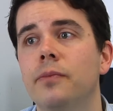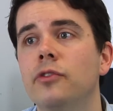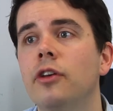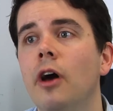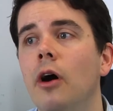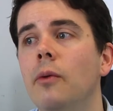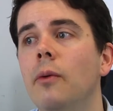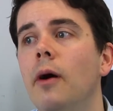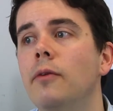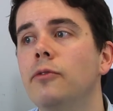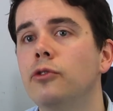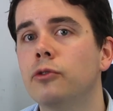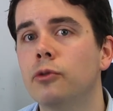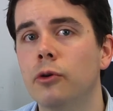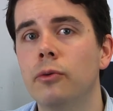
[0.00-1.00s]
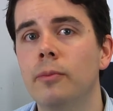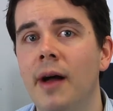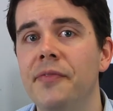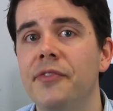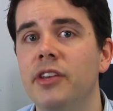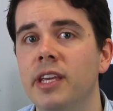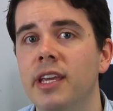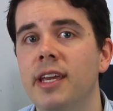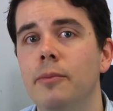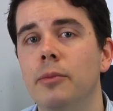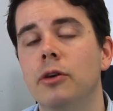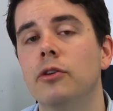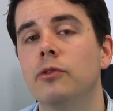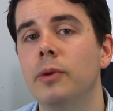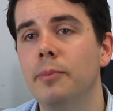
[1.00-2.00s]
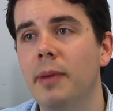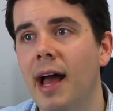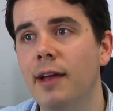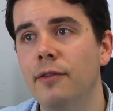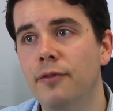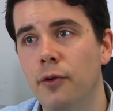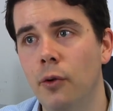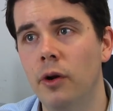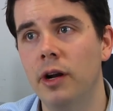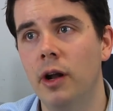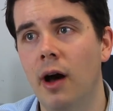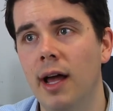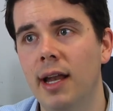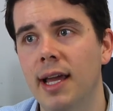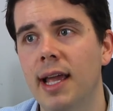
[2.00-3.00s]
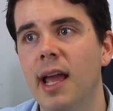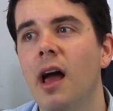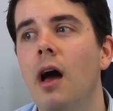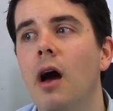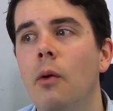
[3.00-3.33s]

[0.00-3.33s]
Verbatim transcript: So, two months a year, because we pay fortnightly,